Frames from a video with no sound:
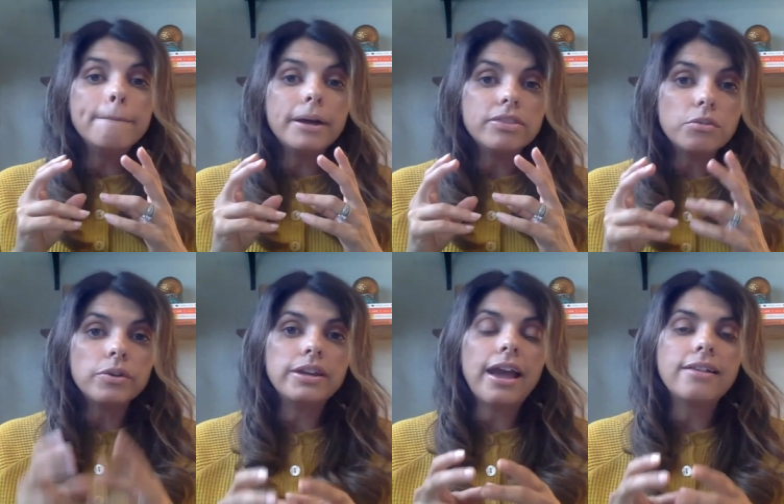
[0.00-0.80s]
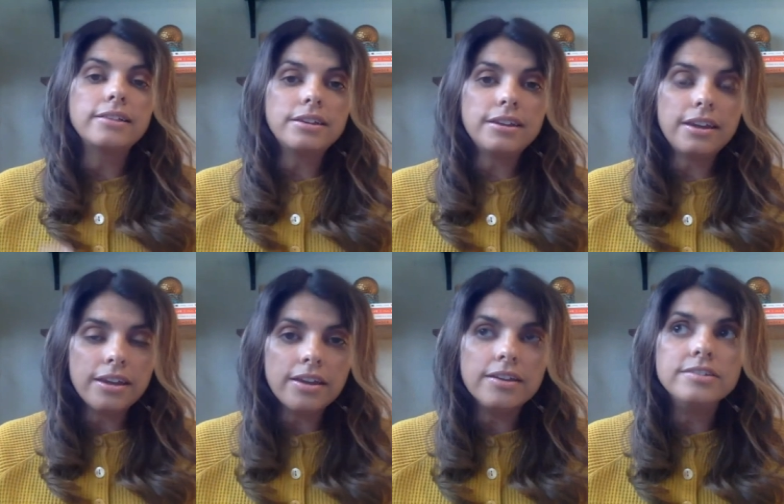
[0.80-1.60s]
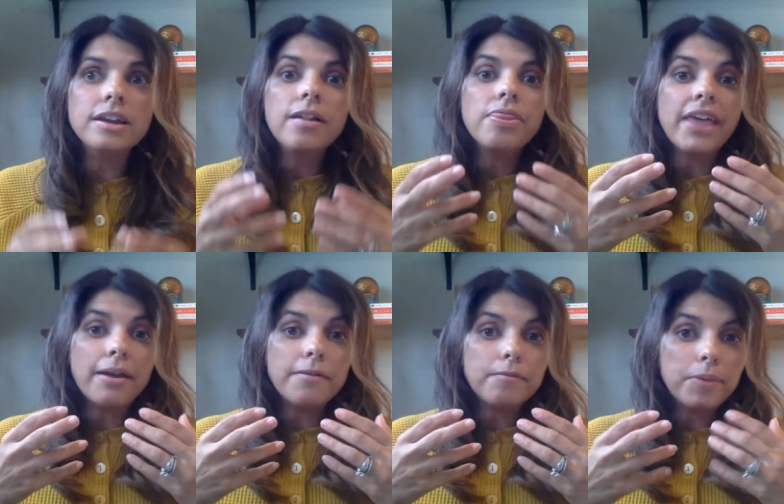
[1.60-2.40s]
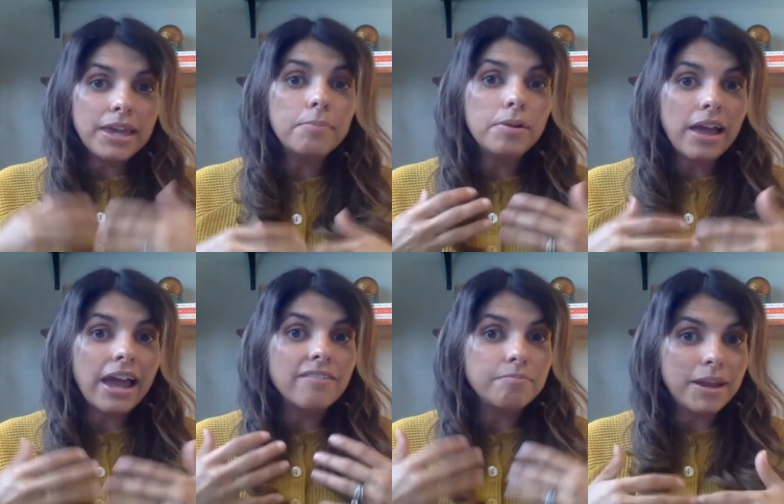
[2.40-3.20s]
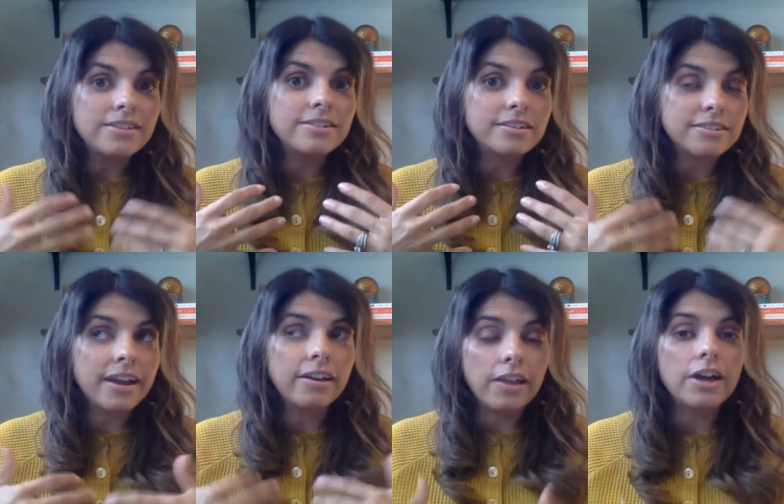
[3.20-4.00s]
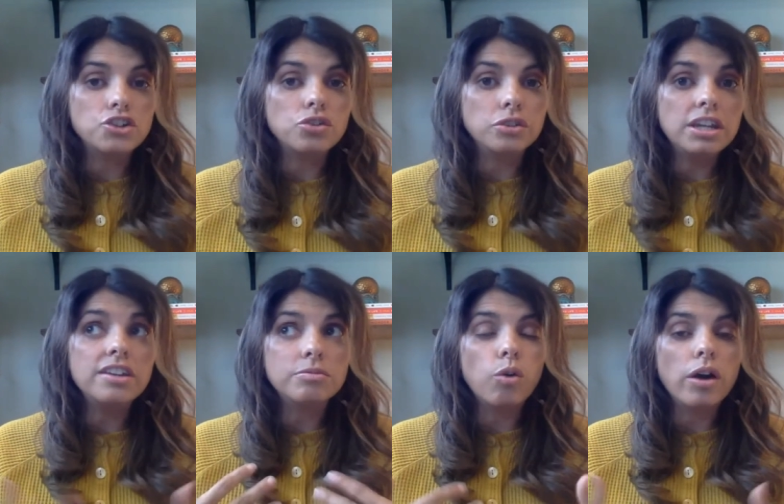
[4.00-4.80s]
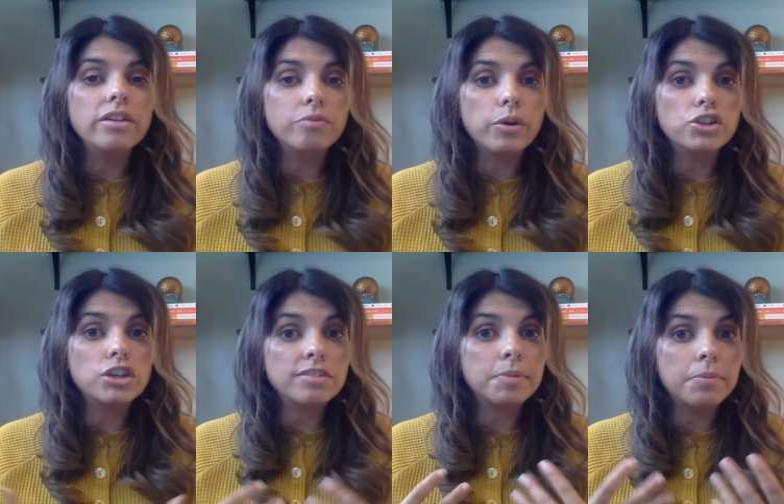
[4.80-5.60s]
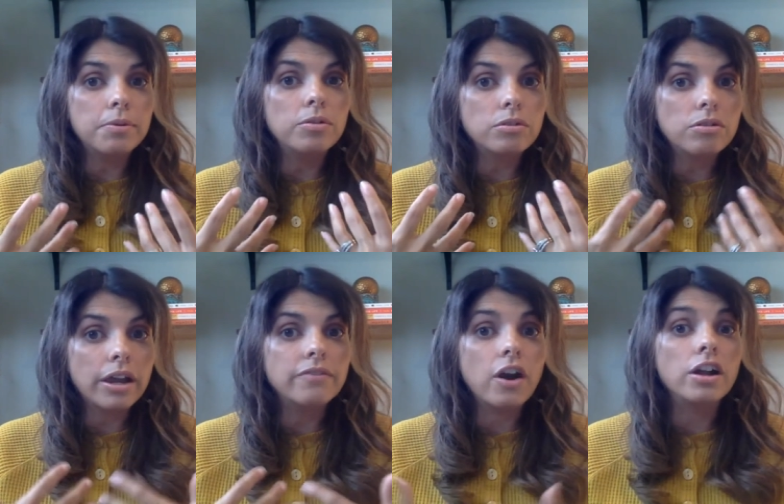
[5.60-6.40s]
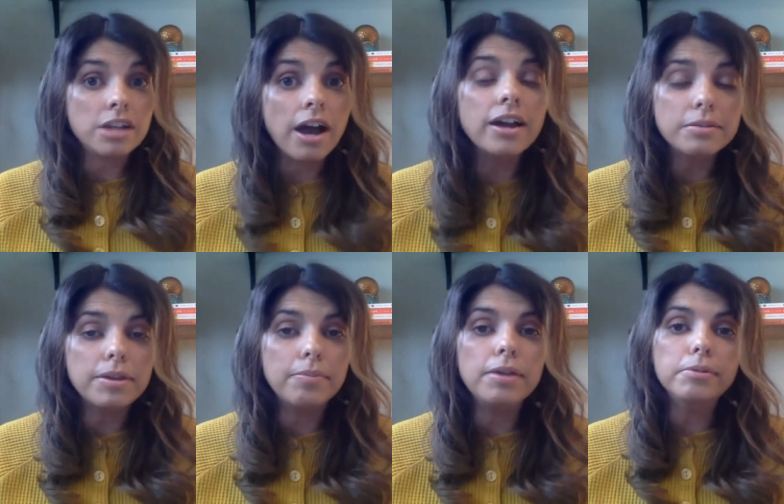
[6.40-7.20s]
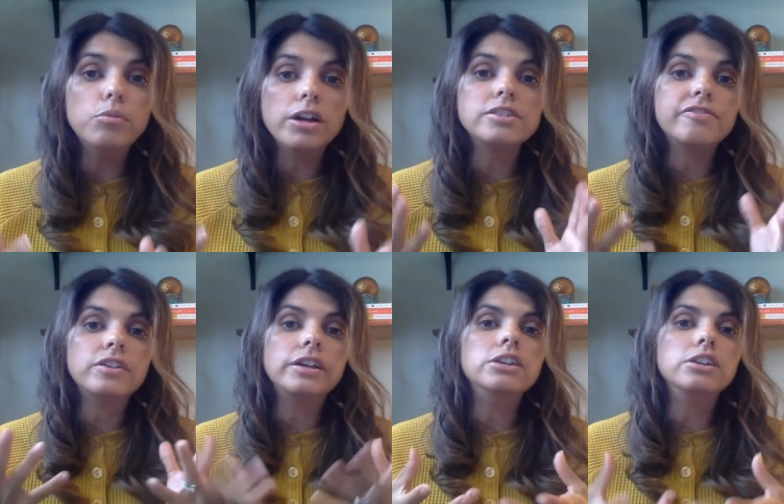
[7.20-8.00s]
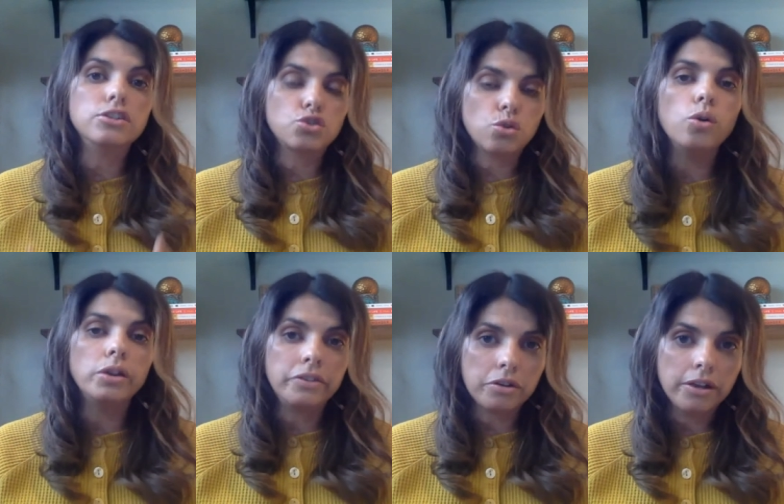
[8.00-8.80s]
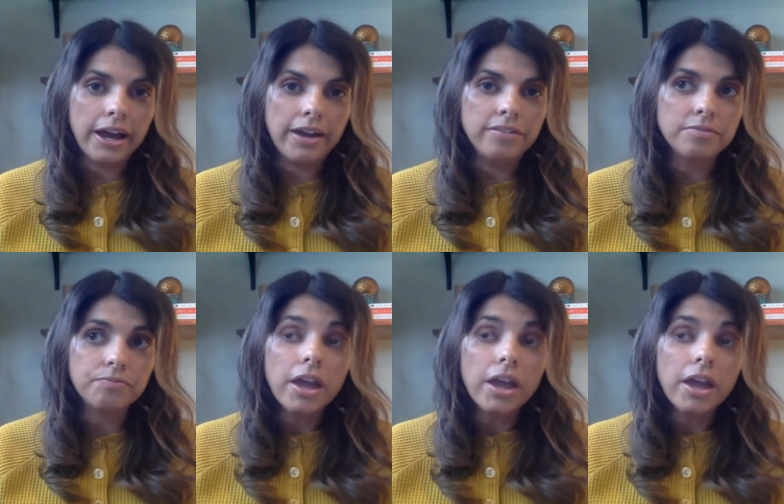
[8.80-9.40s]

but the reality is that people have basic psychological needs, one of which is people crave autonomy. People want to feel in control in their lives.